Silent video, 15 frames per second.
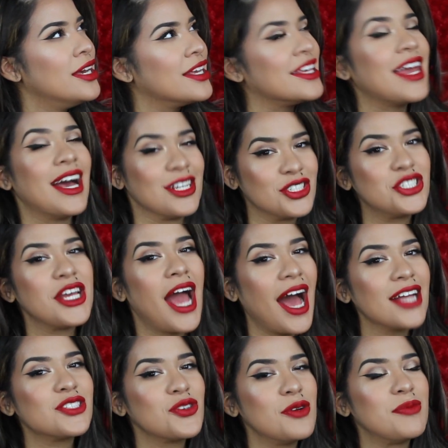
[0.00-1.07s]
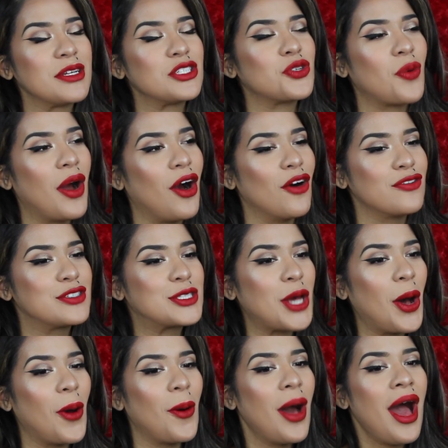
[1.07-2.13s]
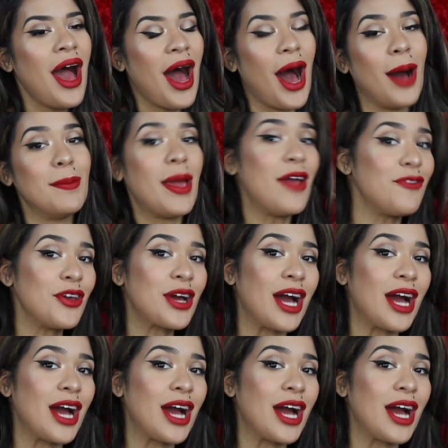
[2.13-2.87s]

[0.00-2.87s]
Yes, she had to have been 12. So if